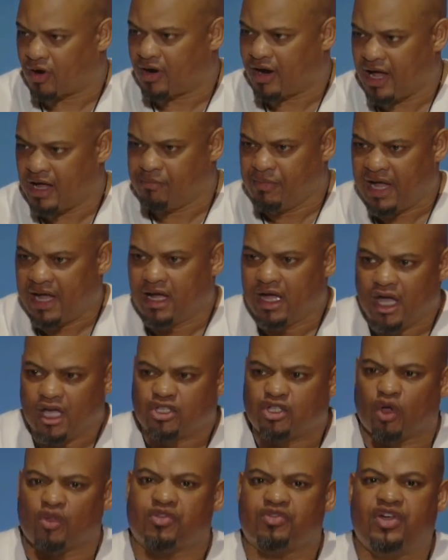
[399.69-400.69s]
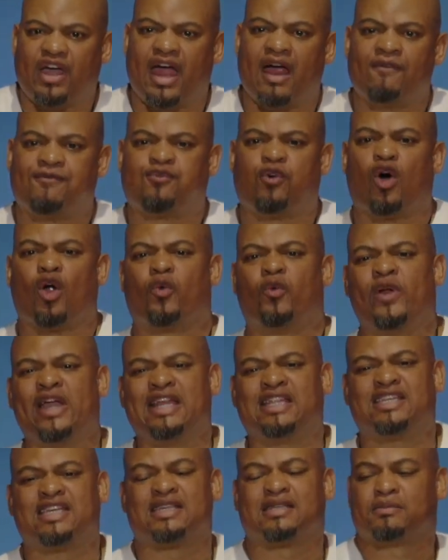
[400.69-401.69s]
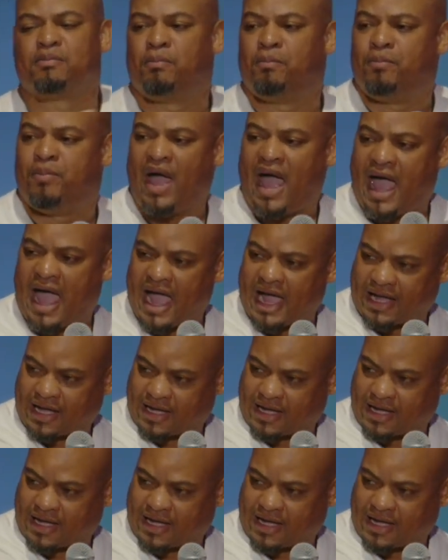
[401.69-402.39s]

Amen. So therefore reaches back